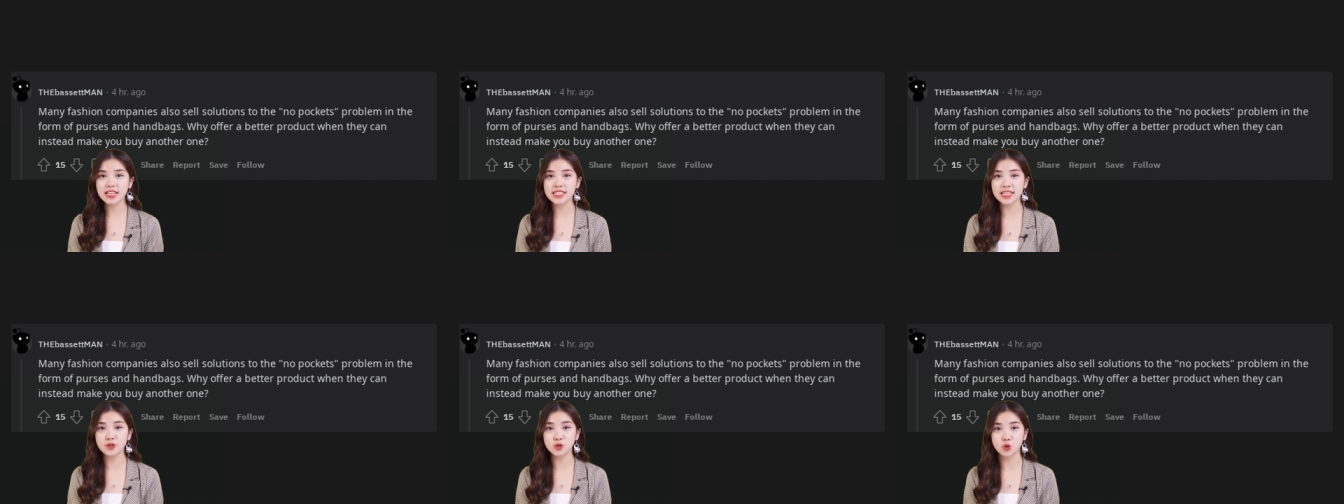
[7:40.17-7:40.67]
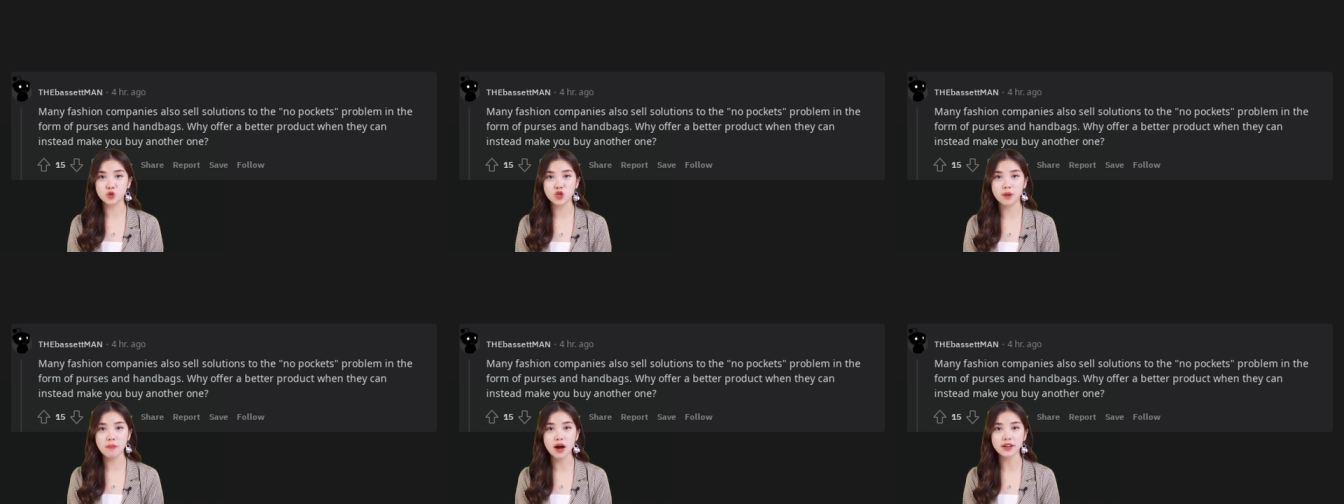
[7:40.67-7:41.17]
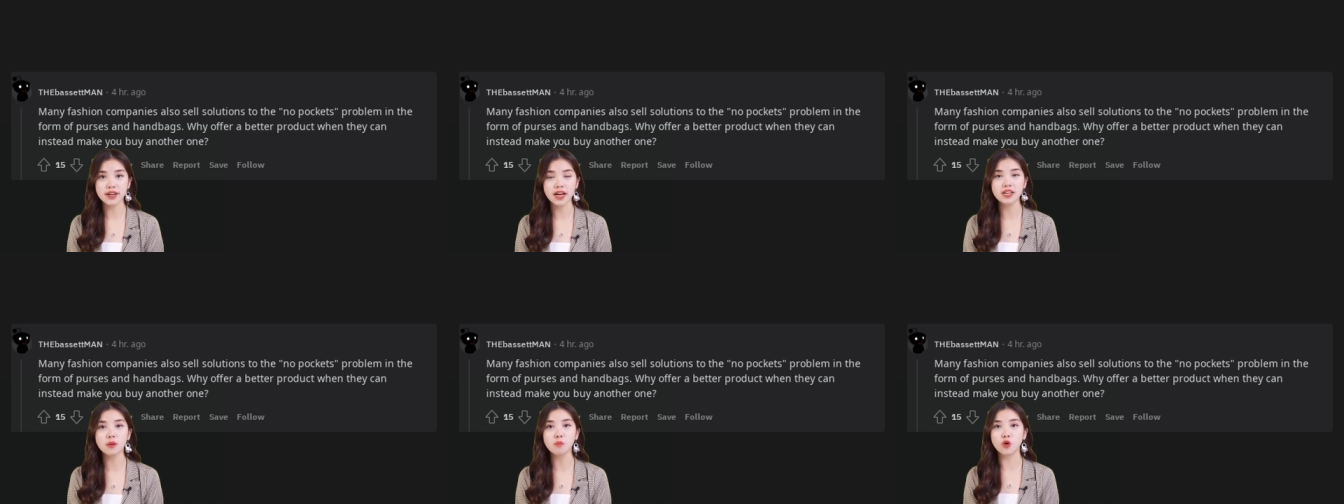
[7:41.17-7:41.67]
Why offer a better
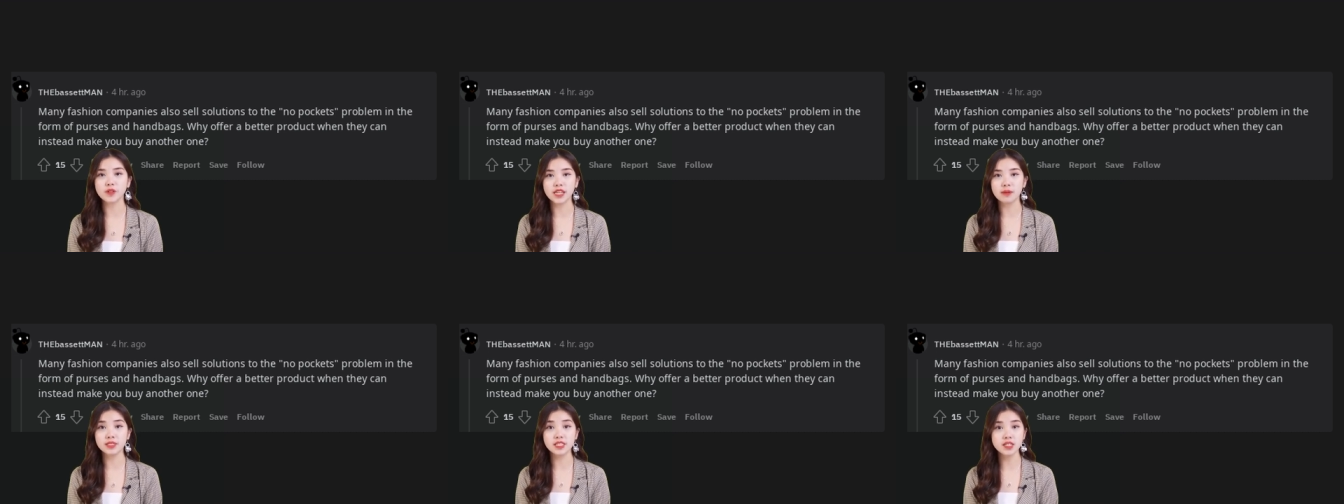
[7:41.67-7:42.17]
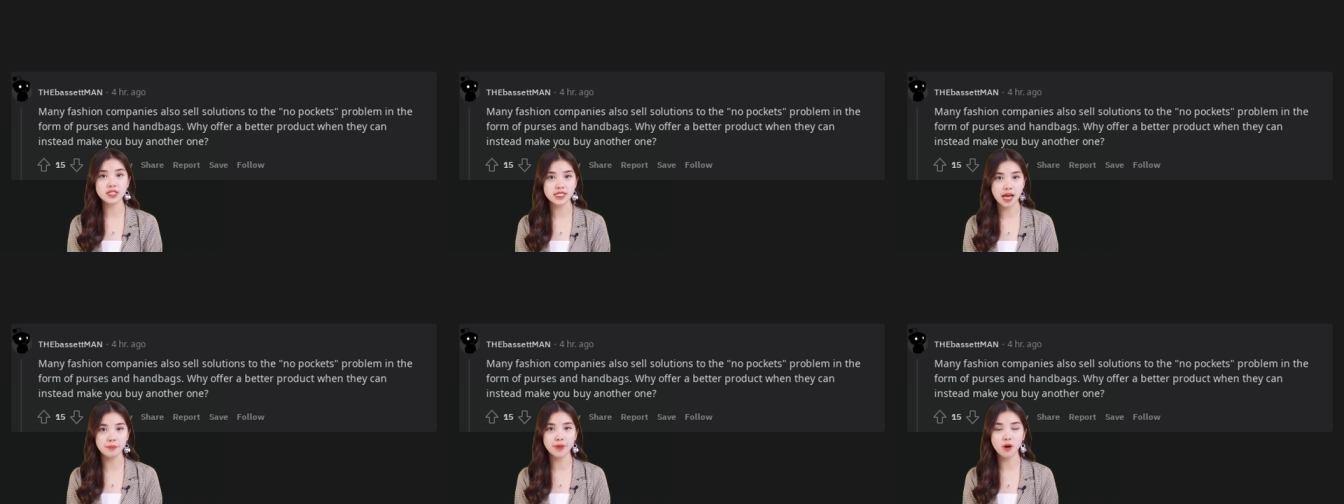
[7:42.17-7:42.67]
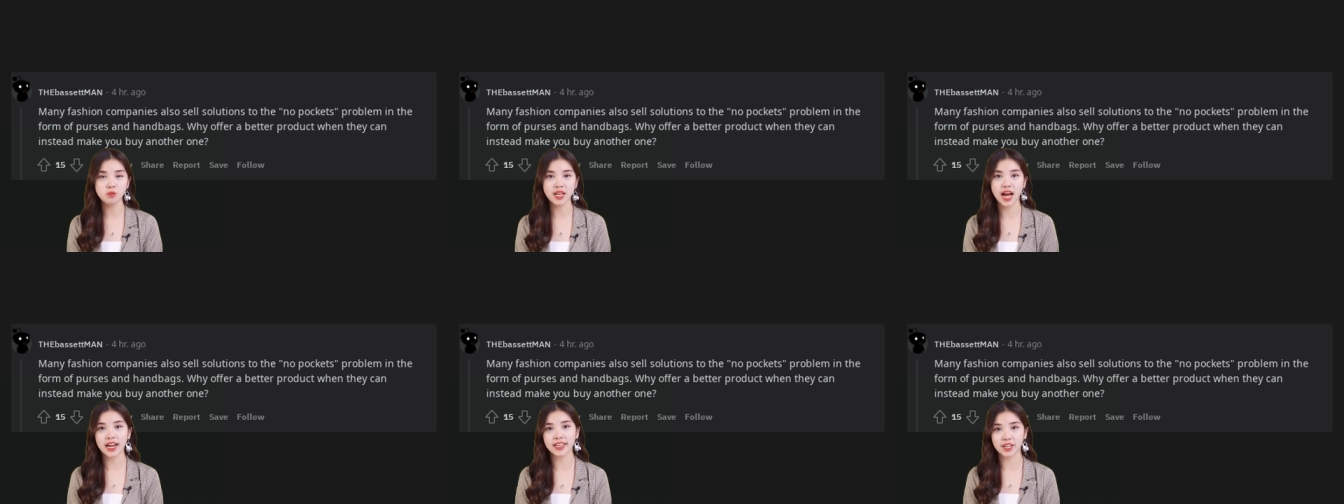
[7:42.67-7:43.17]
product when they can instead
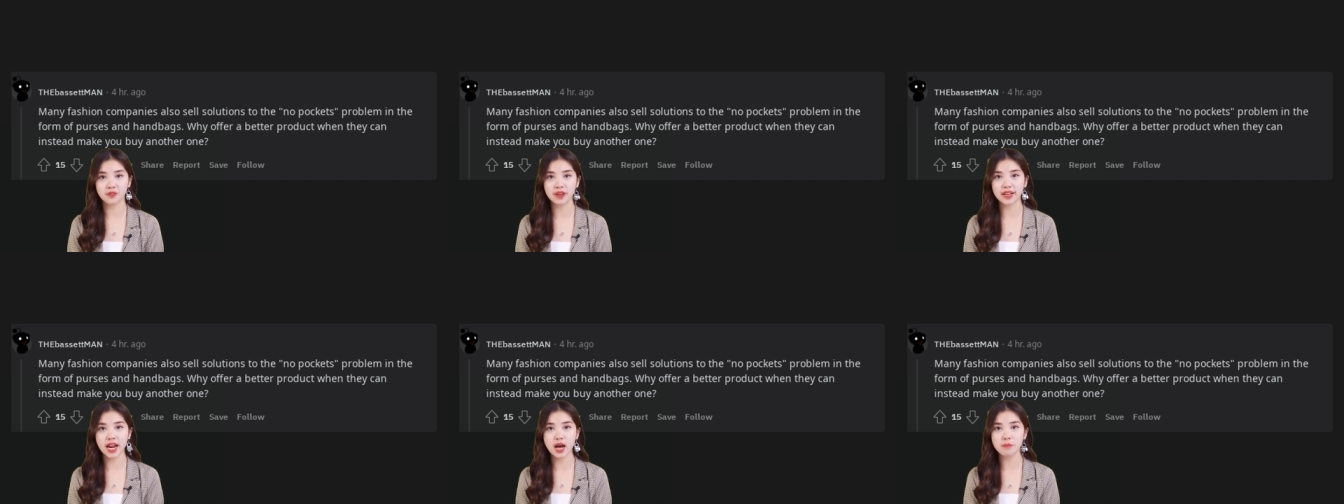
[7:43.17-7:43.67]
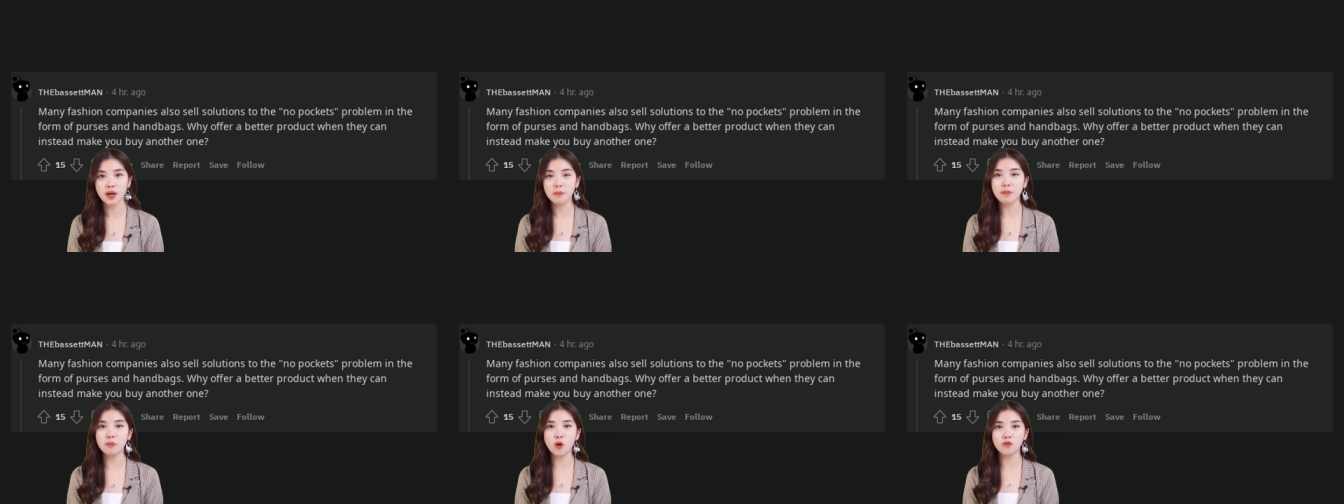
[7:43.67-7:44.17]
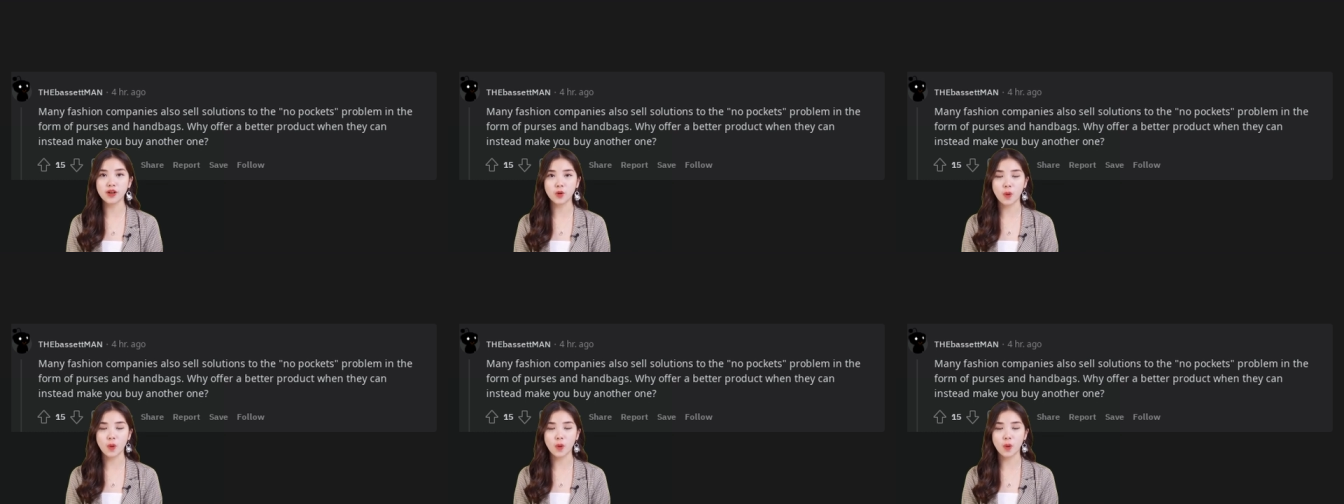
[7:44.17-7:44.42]
make you buy another one?